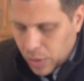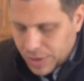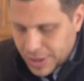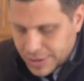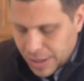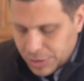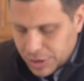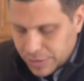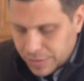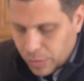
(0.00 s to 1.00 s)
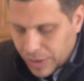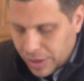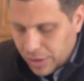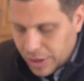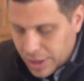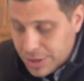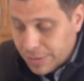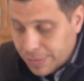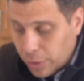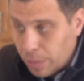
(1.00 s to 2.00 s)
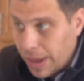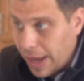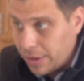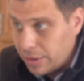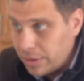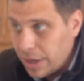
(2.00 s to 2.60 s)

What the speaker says: With the exception of, it is a full panel,